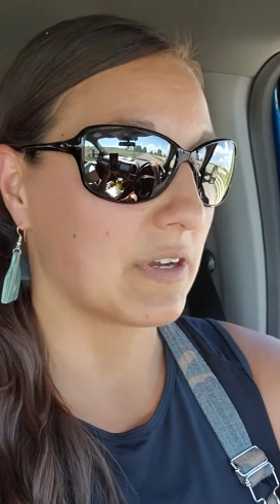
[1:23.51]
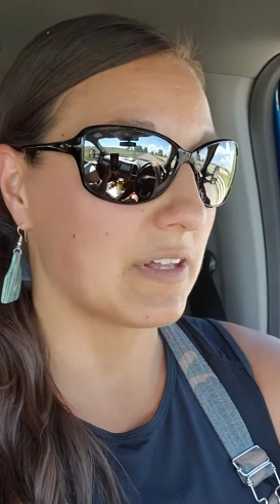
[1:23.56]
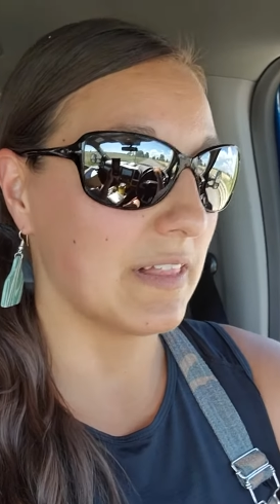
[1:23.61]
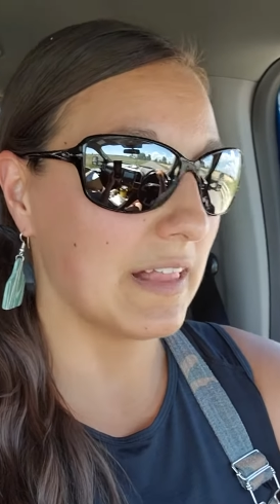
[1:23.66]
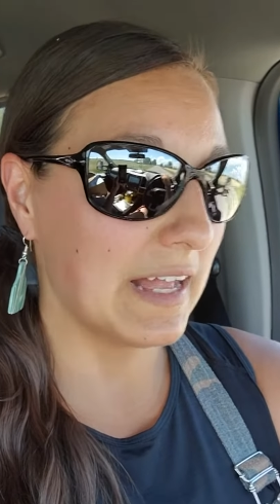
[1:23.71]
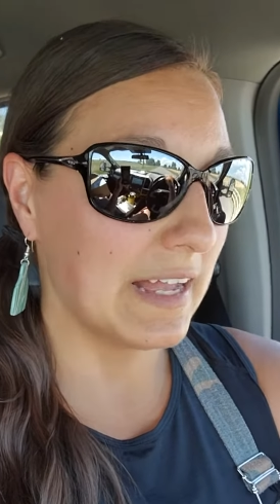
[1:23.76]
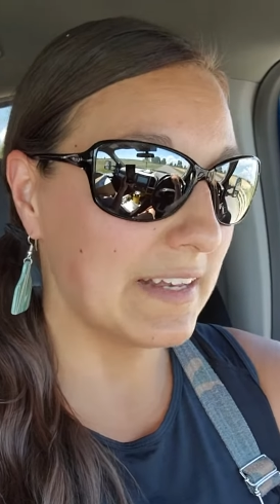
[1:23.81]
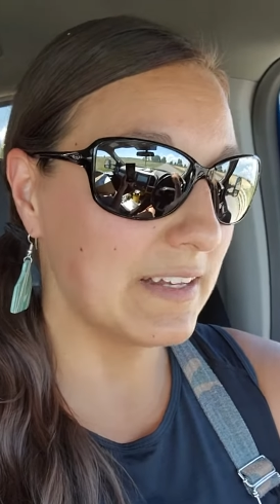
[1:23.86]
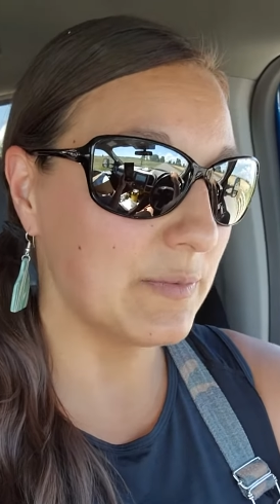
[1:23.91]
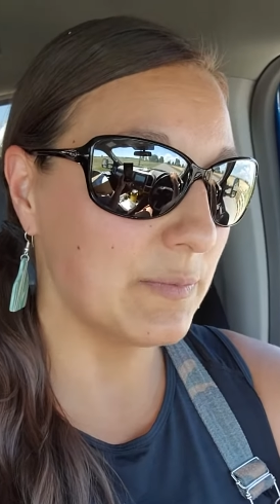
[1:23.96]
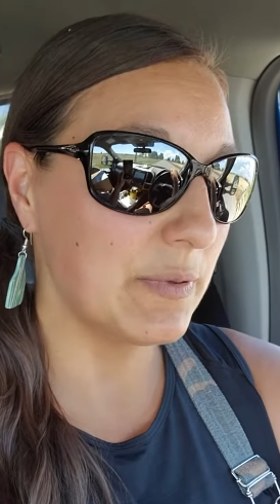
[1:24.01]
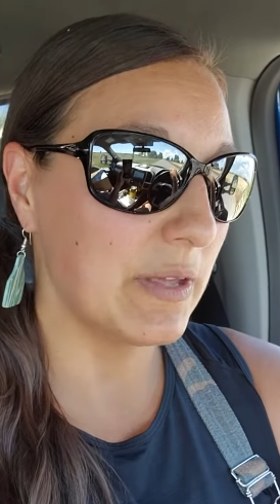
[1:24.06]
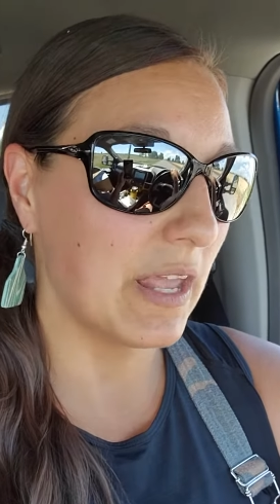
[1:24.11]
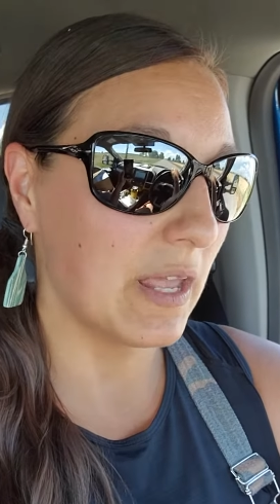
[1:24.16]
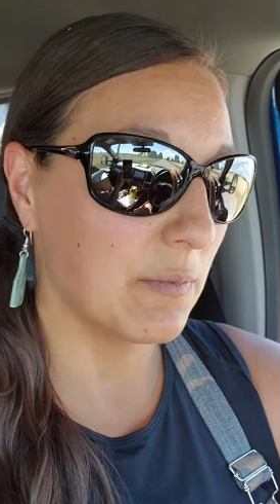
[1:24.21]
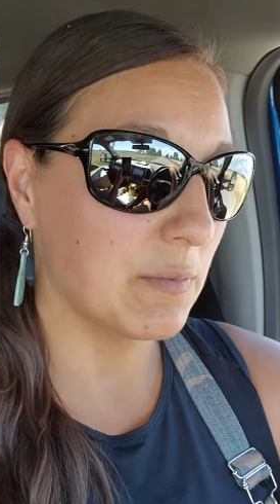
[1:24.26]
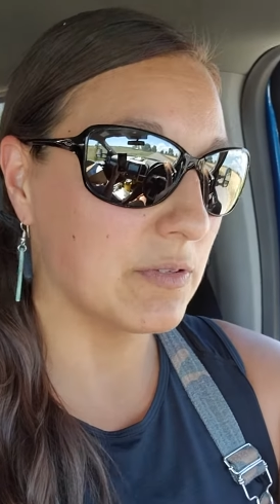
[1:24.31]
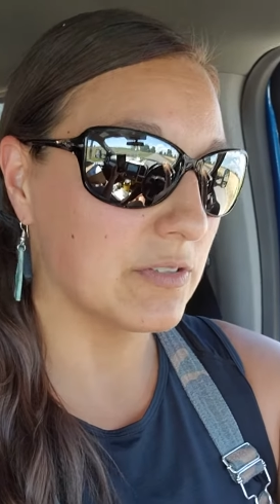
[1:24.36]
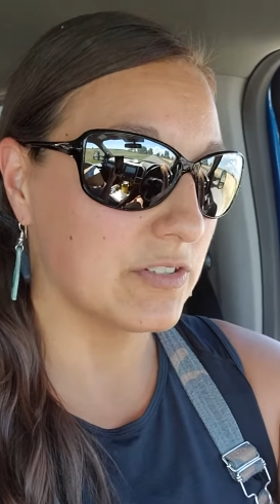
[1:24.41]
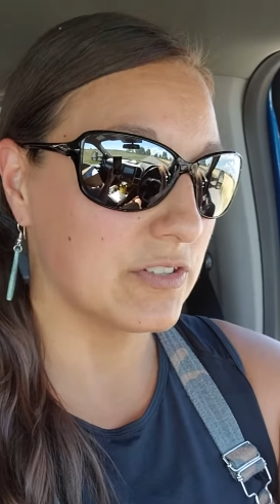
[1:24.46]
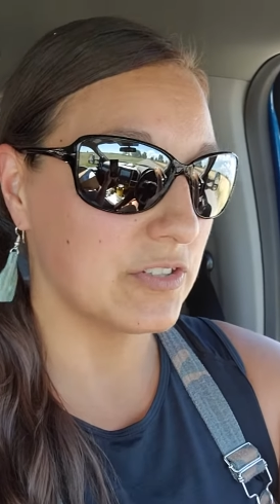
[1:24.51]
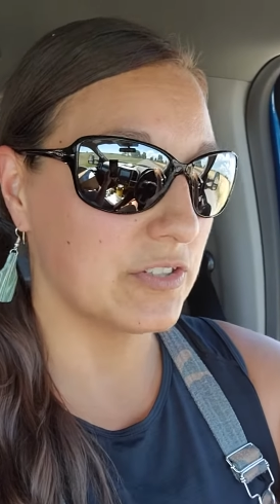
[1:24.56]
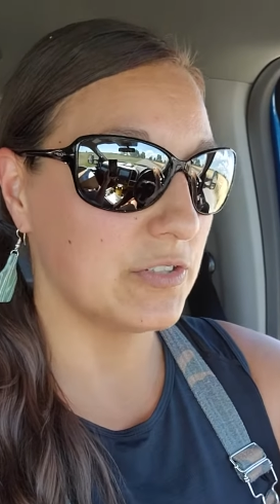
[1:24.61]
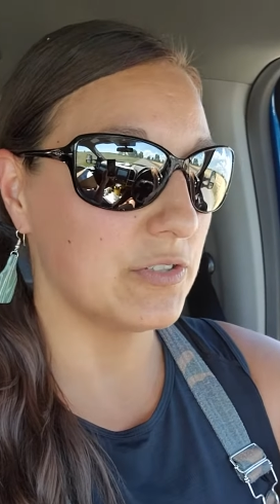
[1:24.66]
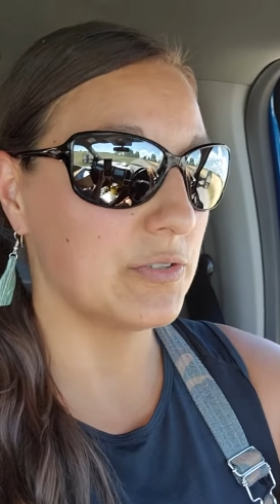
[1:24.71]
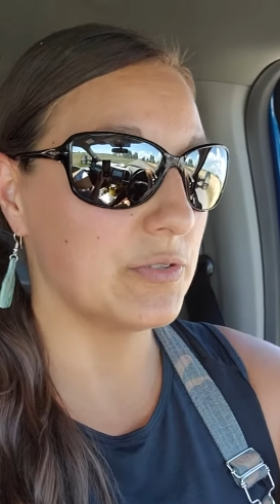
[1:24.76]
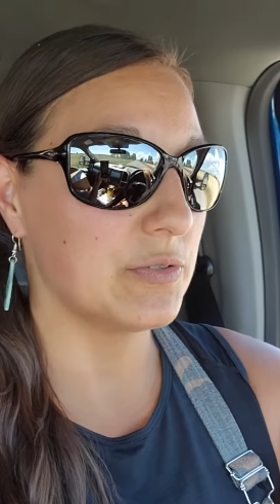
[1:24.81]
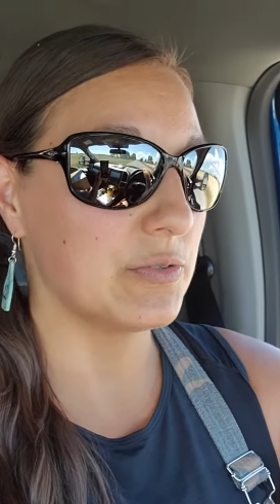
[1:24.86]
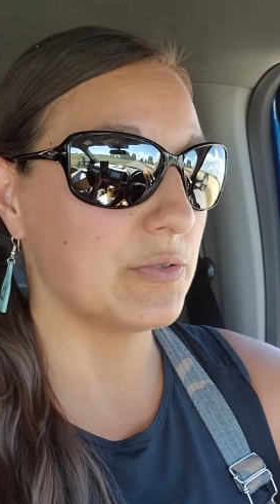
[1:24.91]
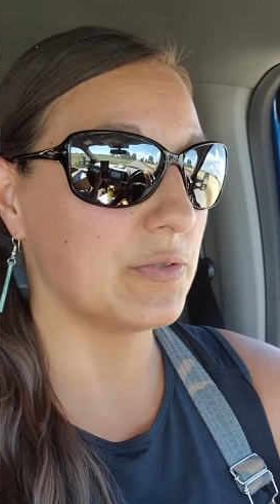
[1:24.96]
glad to be able
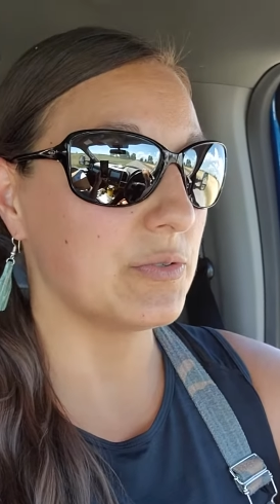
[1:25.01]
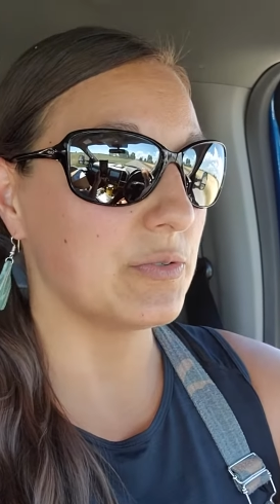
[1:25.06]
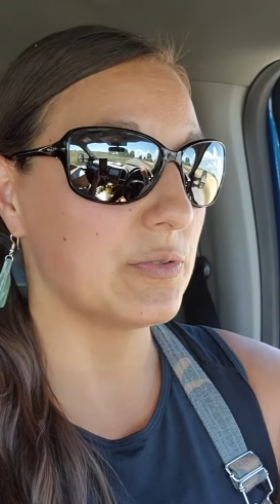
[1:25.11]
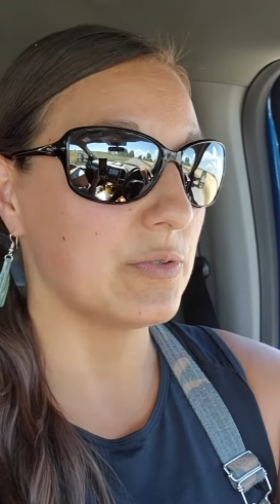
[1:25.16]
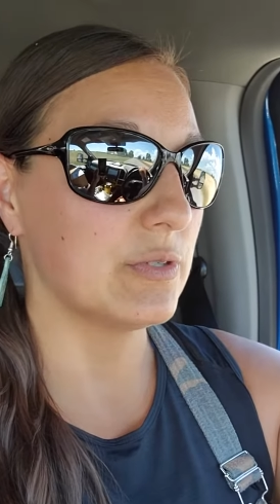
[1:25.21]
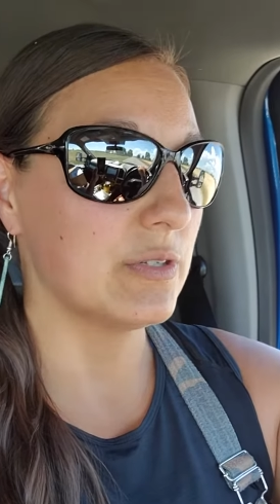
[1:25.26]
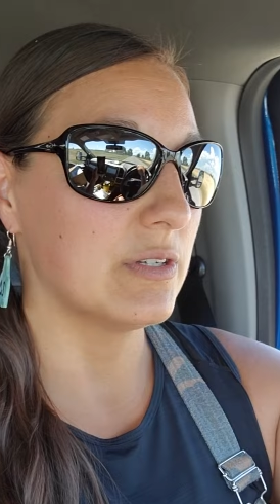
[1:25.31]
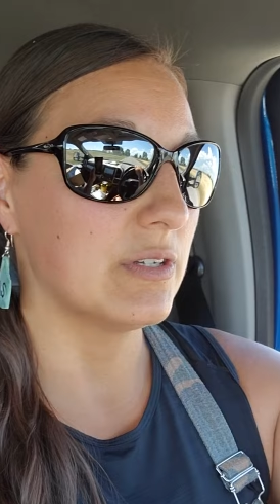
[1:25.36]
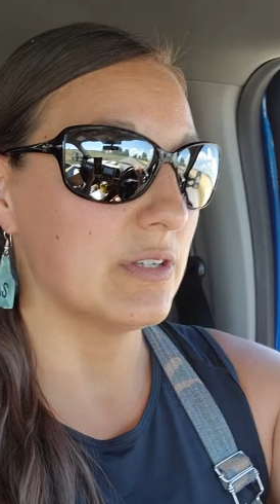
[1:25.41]
to